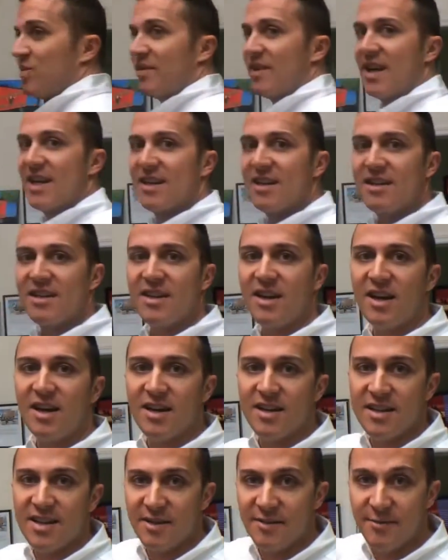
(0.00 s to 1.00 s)
we got
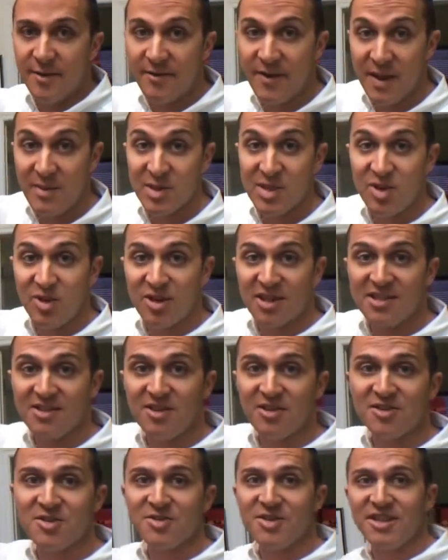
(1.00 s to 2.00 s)
the famous artist
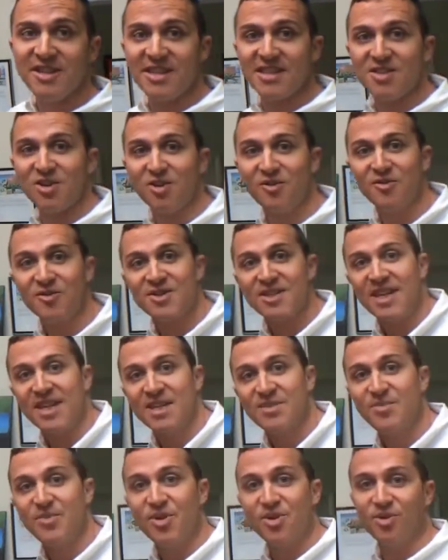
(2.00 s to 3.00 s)
also did this
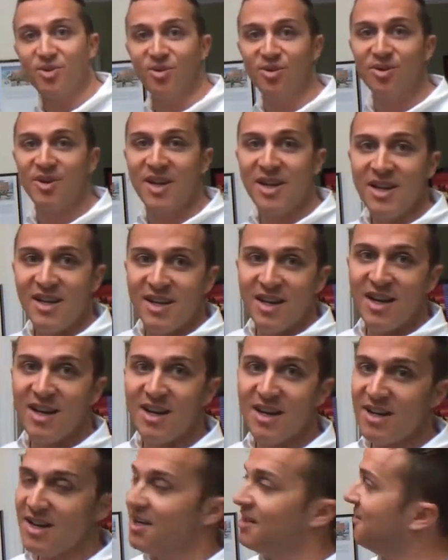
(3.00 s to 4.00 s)
oversized mural
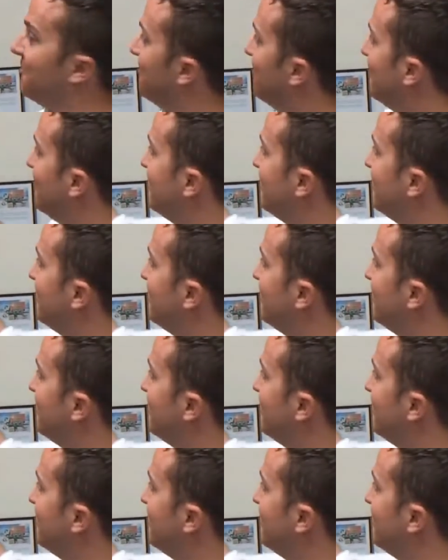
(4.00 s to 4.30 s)
of